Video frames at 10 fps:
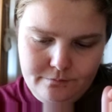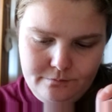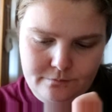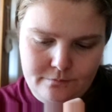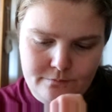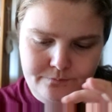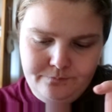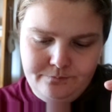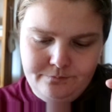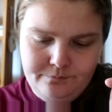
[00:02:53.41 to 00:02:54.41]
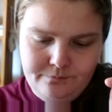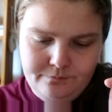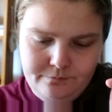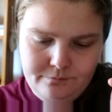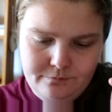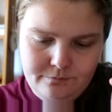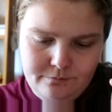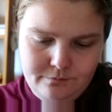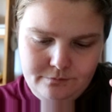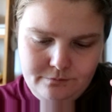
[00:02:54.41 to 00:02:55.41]

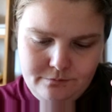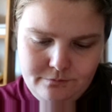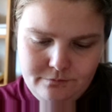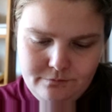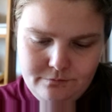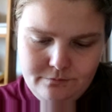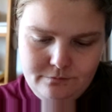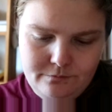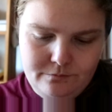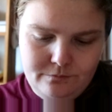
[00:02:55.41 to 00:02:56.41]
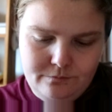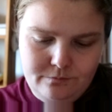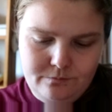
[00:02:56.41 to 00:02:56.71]
(no one is talking)